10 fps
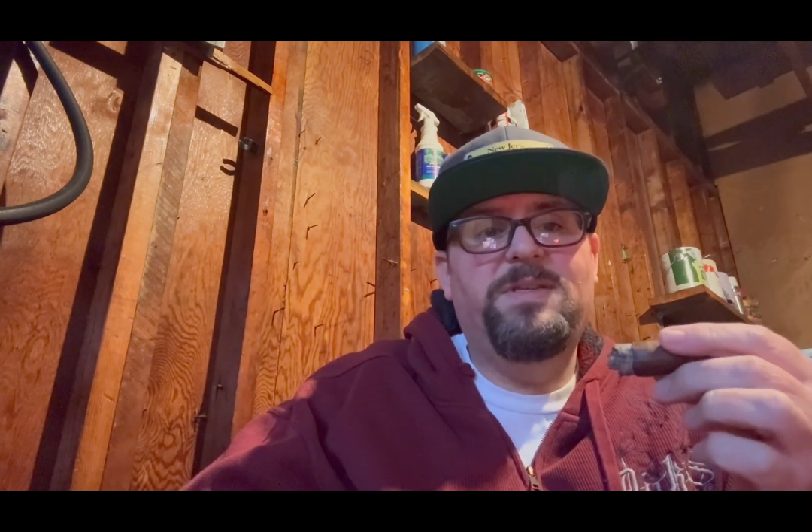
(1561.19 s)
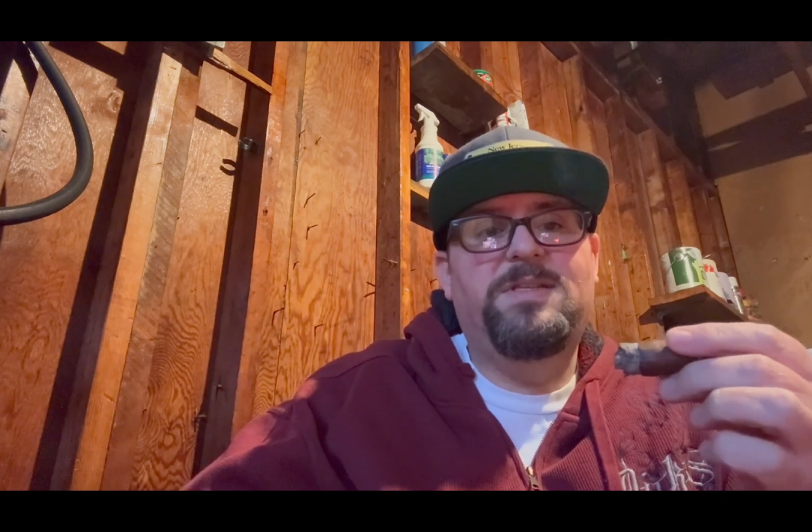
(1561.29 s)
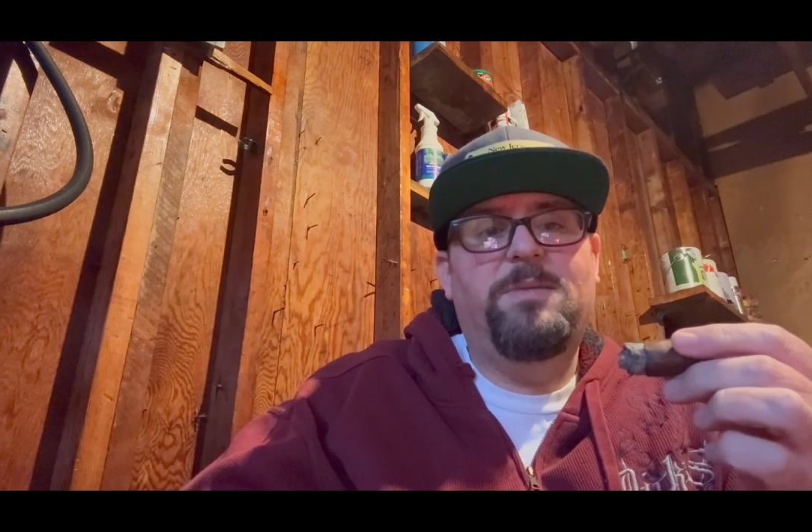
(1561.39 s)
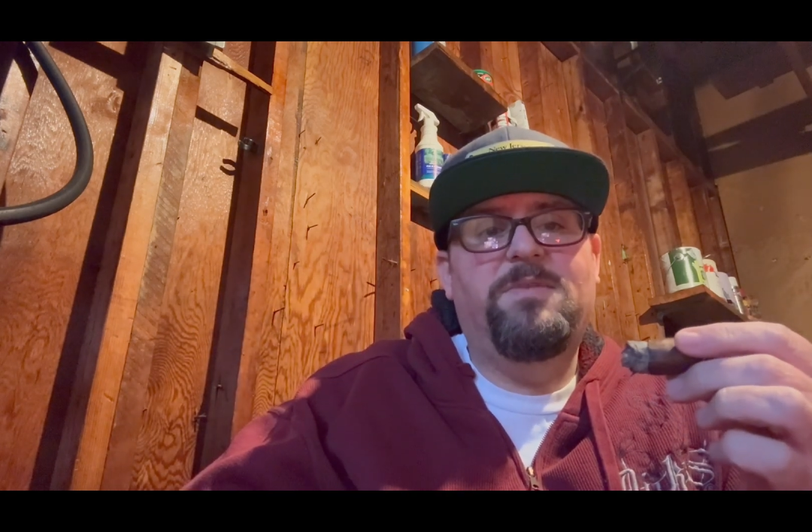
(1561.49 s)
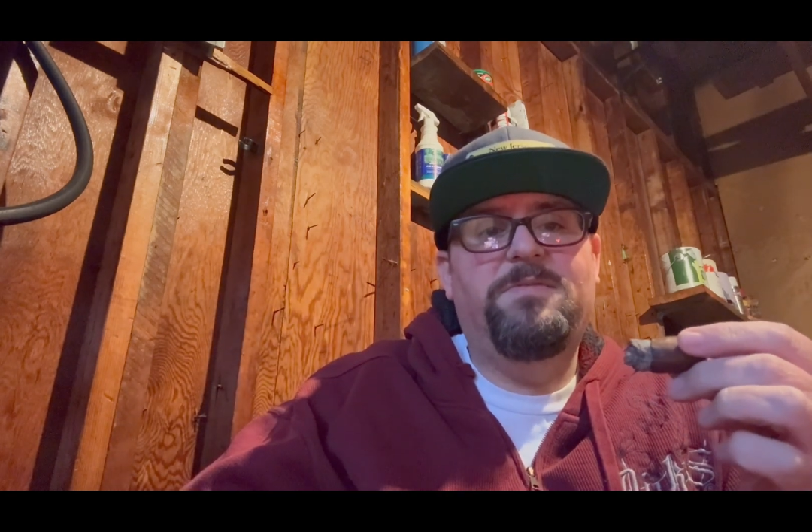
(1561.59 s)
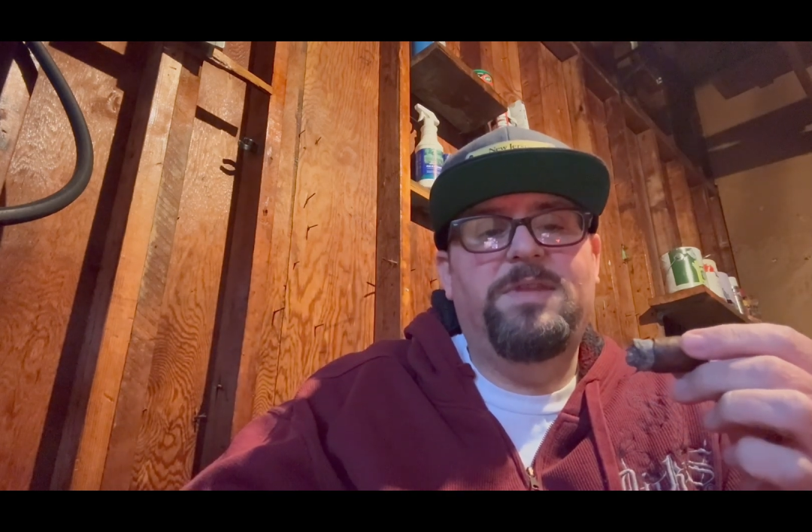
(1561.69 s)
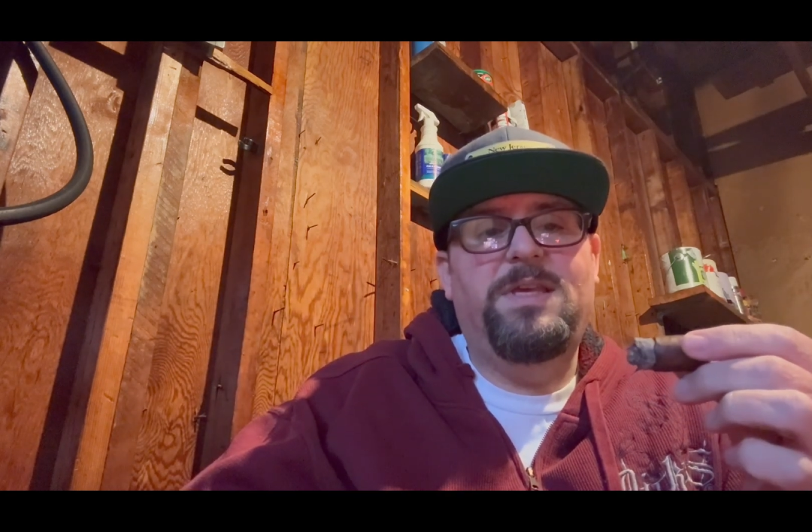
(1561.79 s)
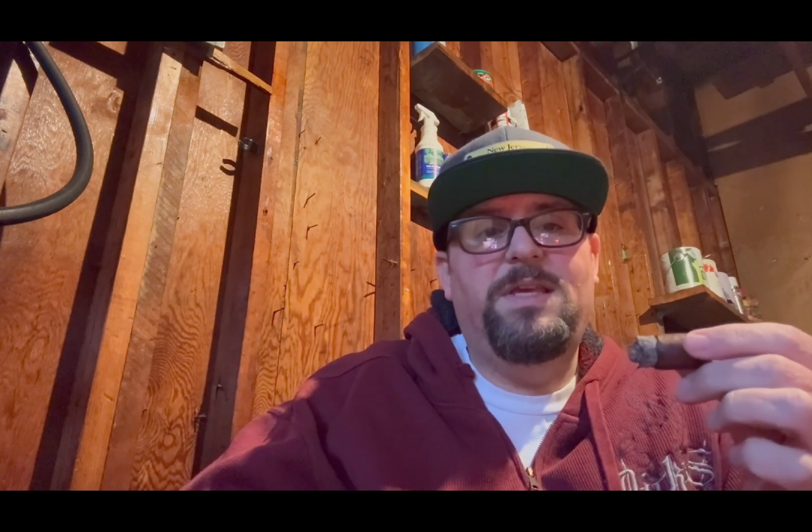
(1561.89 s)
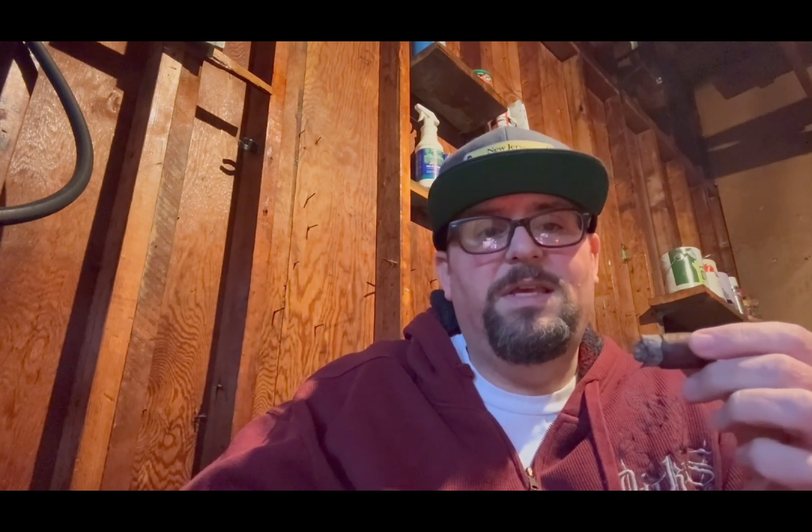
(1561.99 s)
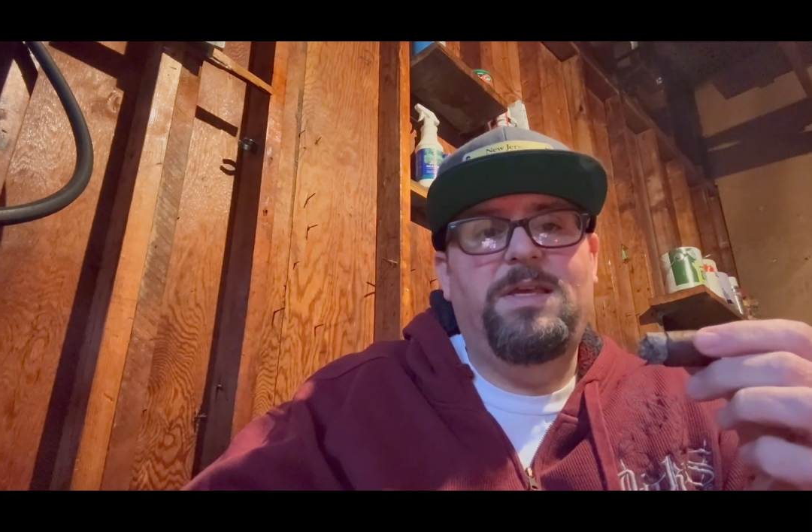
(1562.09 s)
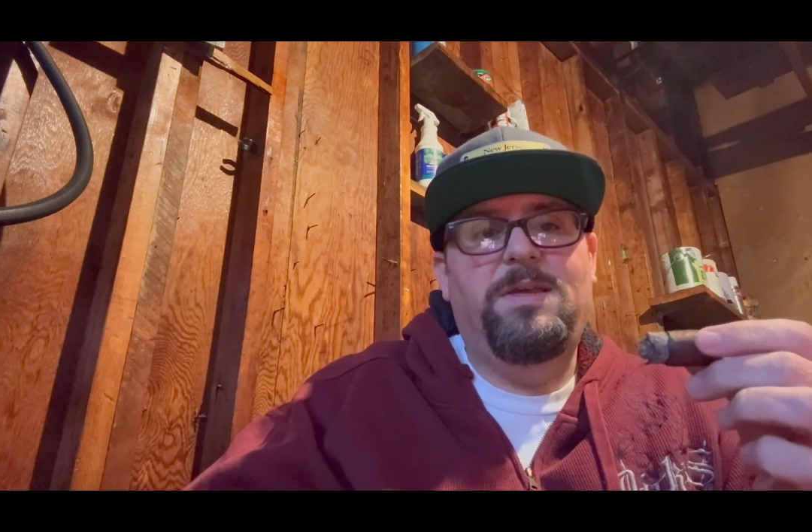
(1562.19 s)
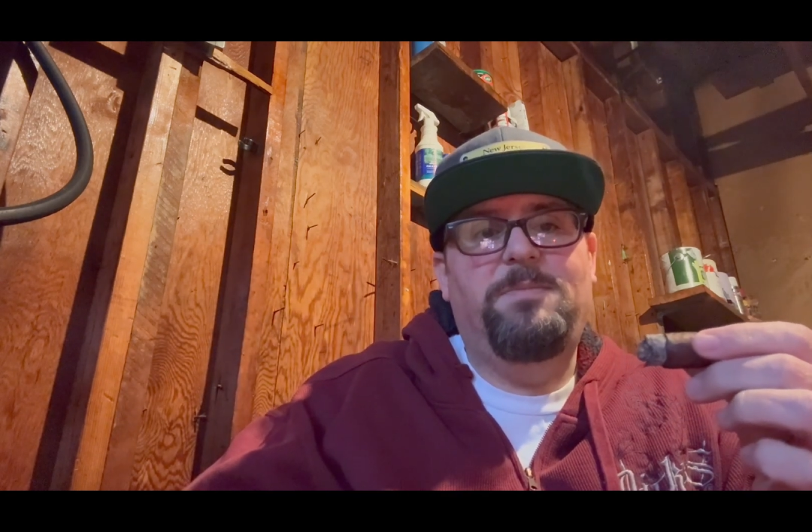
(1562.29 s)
Some of the